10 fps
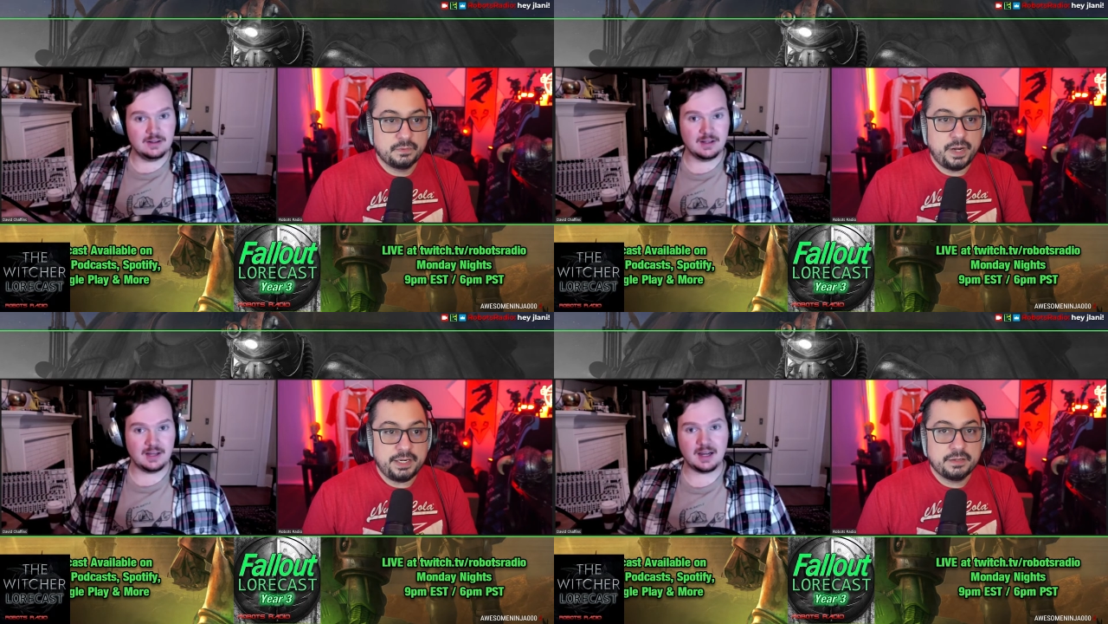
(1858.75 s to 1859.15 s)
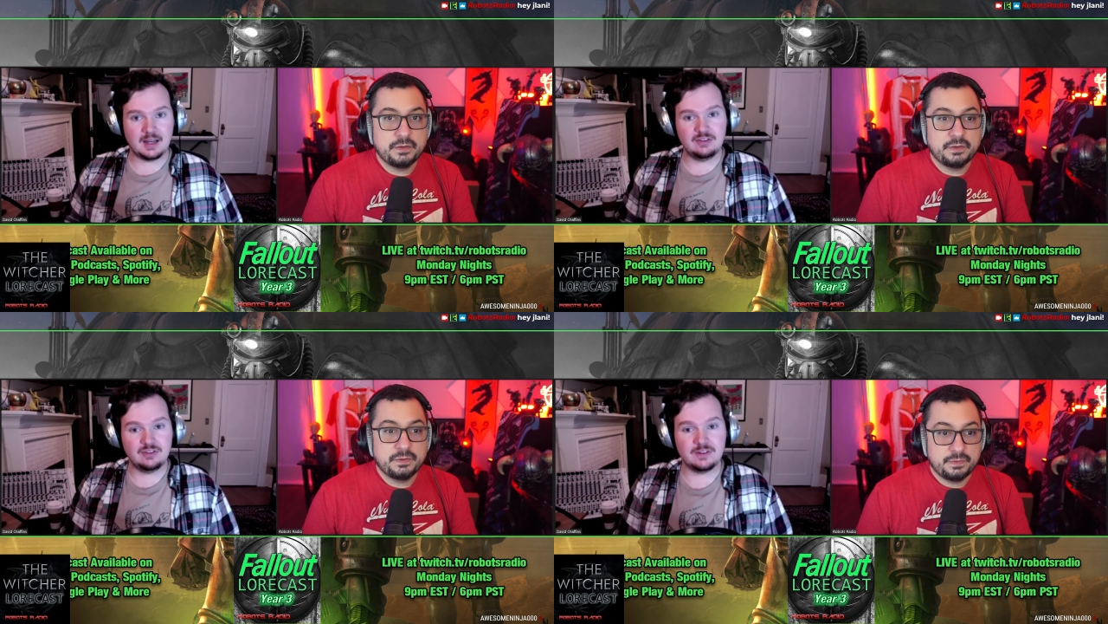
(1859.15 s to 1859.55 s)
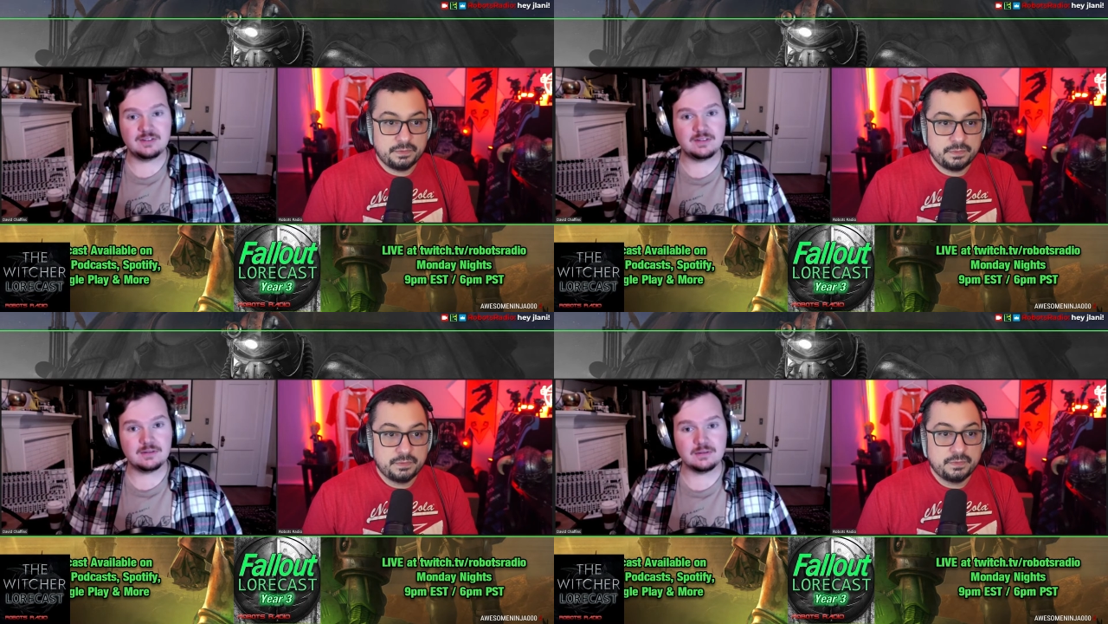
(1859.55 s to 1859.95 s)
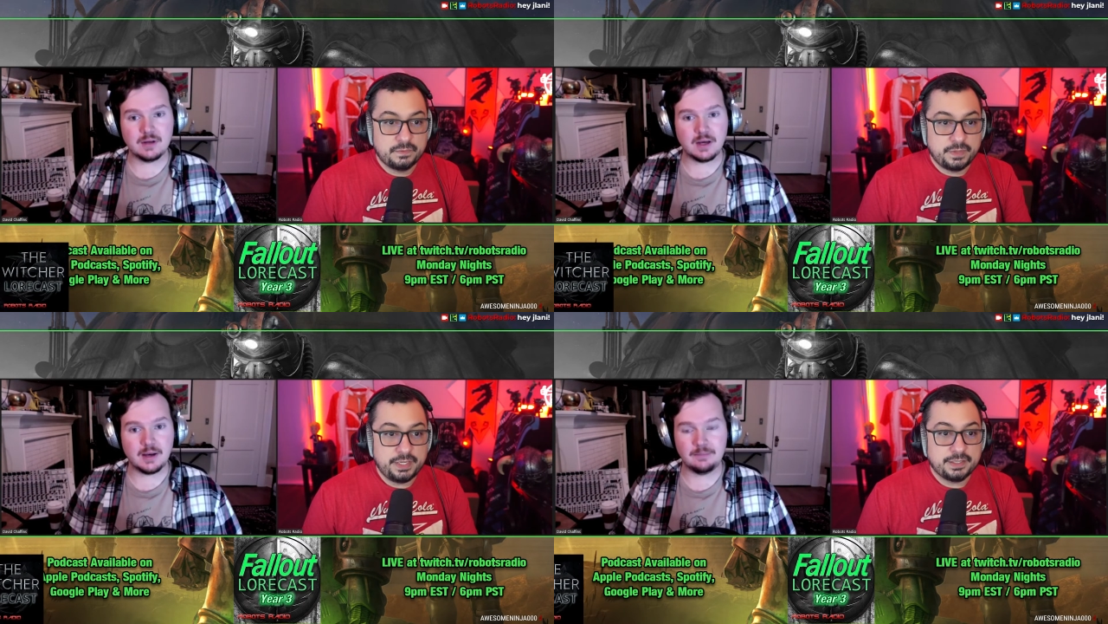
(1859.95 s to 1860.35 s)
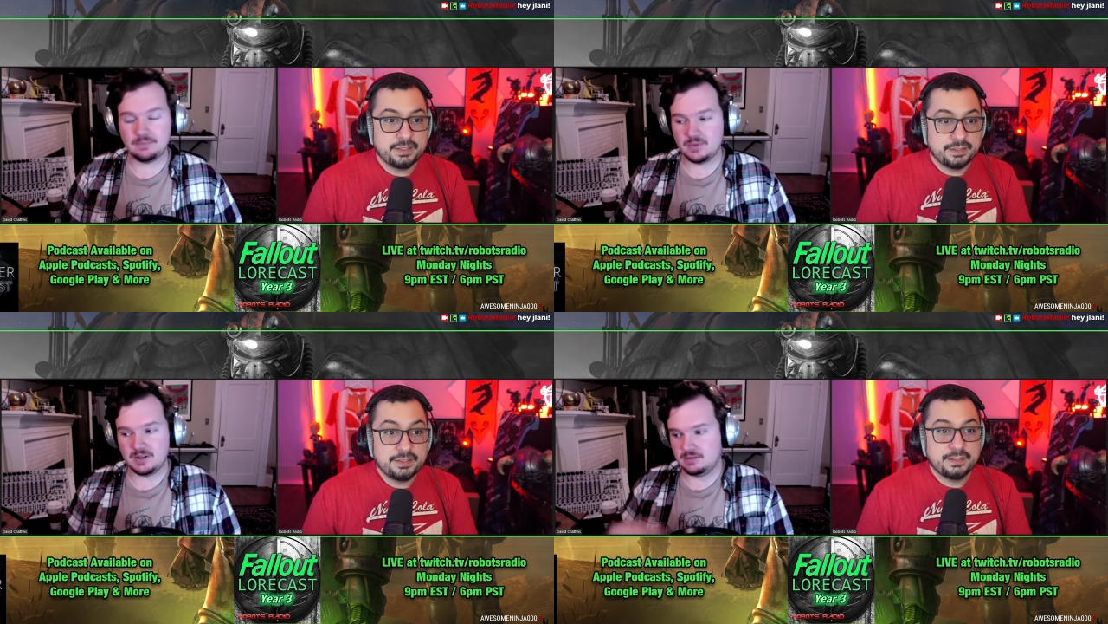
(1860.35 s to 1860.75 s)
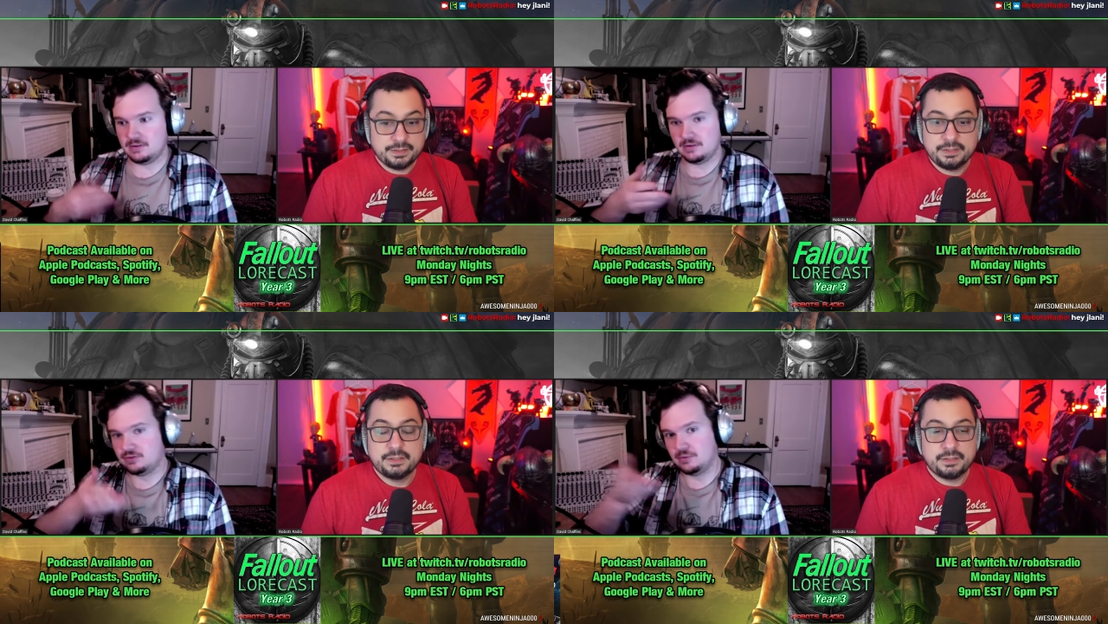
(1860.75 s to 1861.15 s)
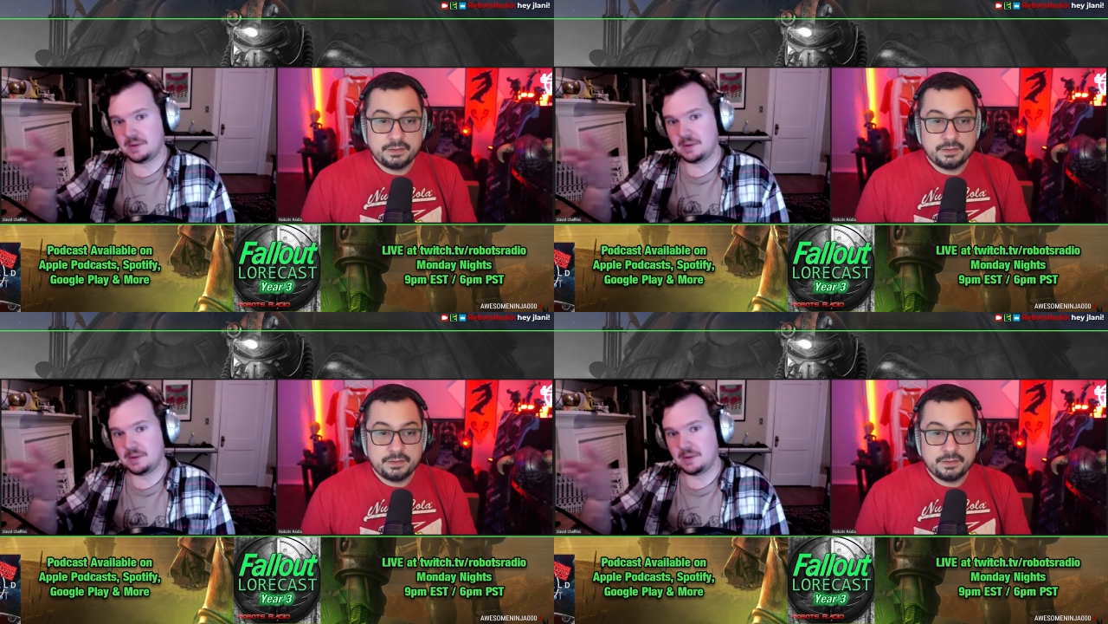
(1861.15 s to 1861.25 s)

Speaker 1: Right. Like I can just um, right. shoot